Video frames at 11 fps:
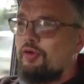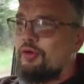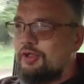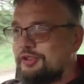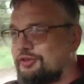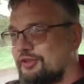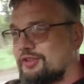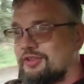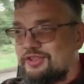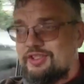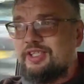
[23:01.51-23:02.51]
400
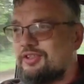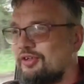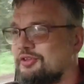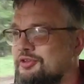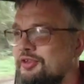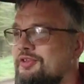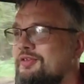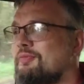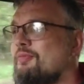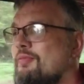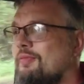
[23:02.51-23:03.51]
and 600,
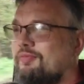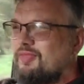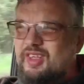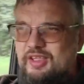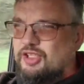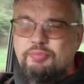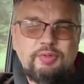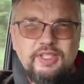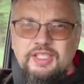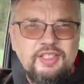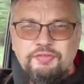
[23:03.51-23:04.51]

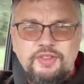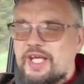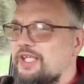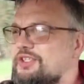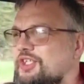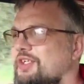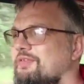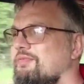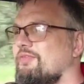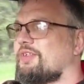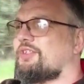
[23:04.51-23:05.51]
completely different
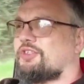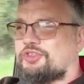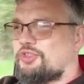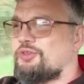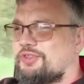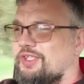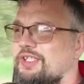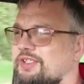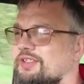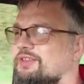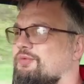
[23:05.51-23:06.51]
engine, just two
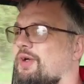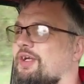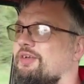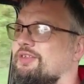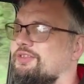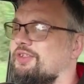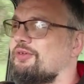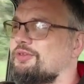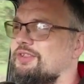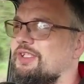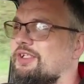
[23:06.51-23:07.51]
cylinders, whereas
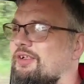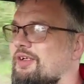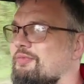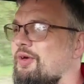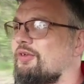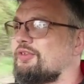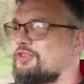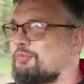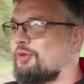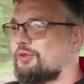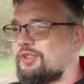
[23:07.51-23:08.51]
those little um, Honda
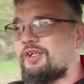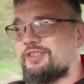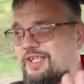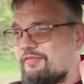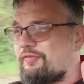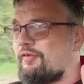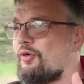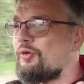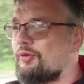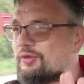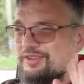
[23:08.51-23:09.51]
sports cars have
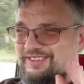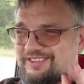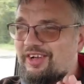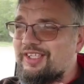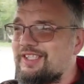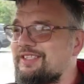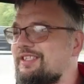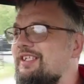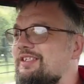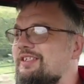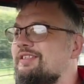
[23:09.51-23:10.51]
four tiny
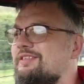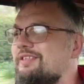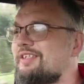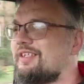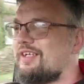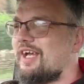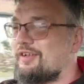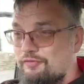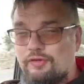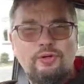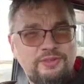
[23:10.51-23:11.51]
cylinders
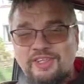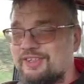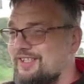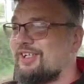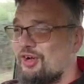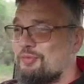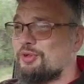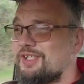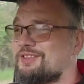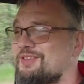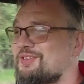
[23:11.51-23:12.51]
and four tiny
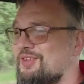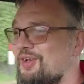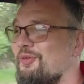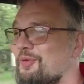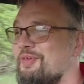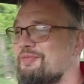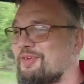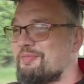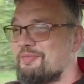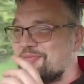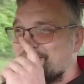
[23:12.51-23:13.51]
carburetors to go with
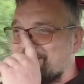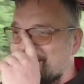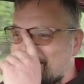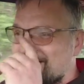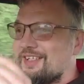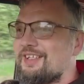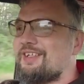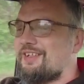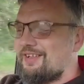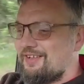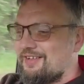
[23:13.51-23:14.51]
them.
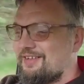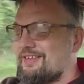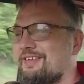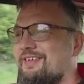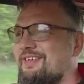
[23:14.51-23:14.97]
Uh,